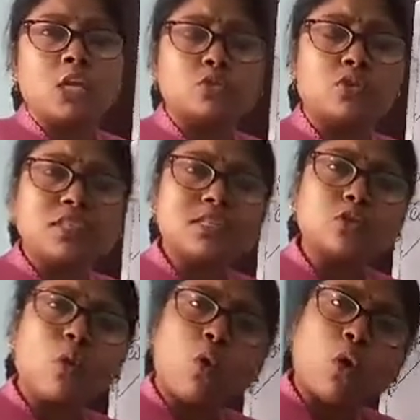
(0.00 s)
So these
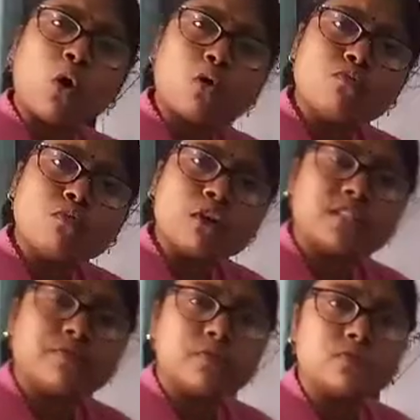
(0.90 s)
all
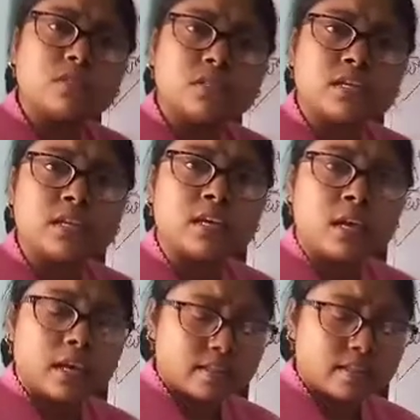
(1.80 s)
words, if you see,